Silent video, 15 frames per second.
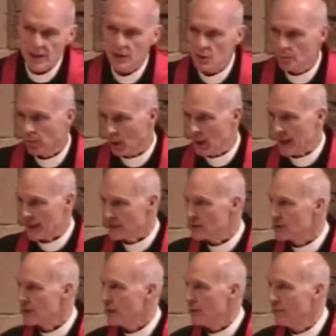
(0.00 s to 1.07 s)
its
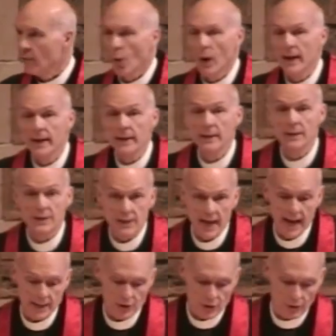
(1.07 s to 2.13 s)
place in avoiding
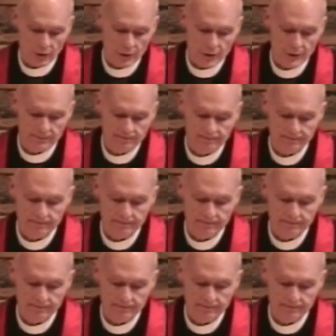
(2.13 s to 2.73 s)
disasters.